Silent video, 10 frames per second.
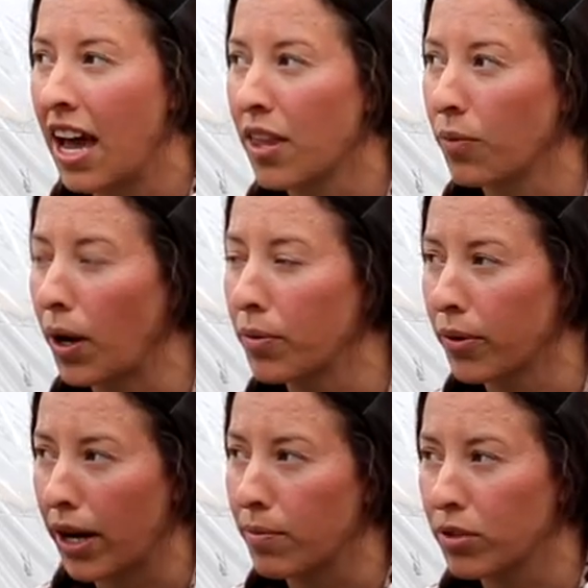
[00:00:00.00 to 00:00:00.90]
And the way we
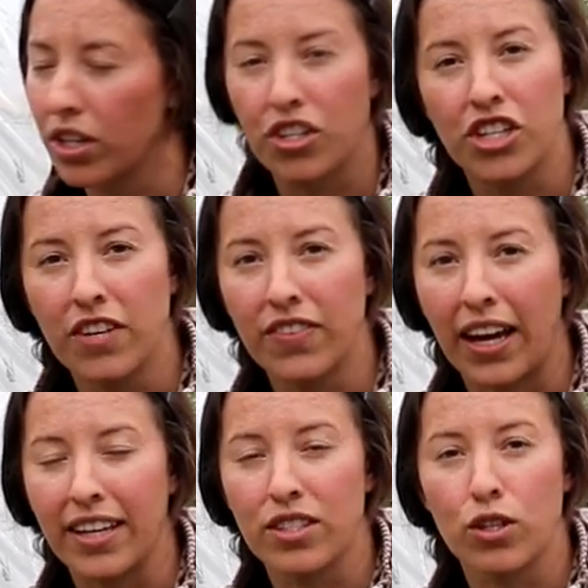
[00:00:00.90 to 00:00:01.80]
were able to achieve
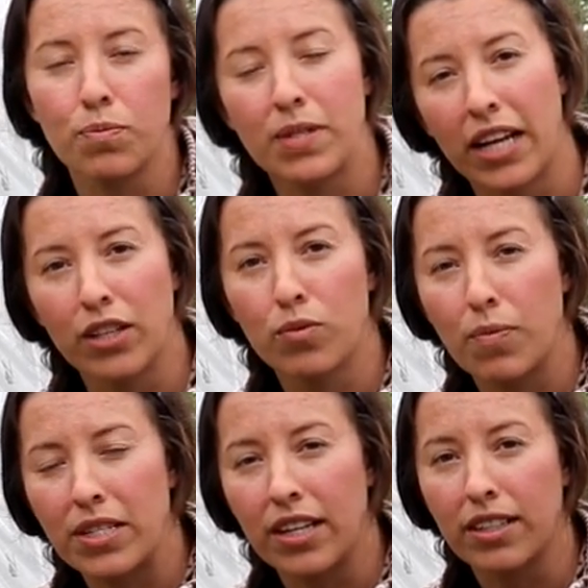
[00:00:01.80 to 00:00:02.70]
that is those potatoes, when
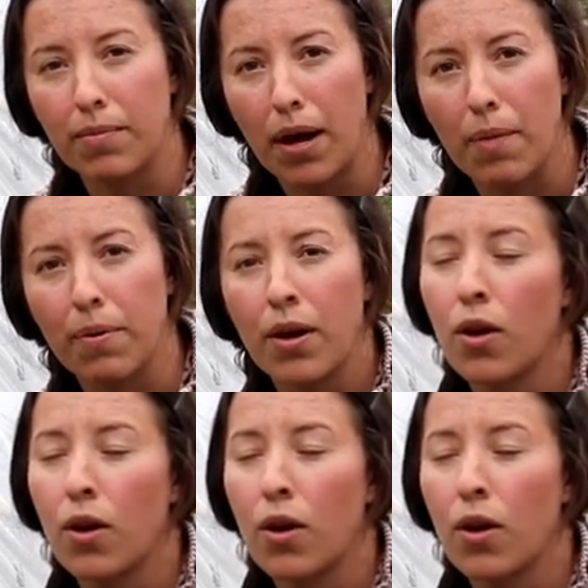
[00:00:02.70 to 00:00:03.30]
we dug them up,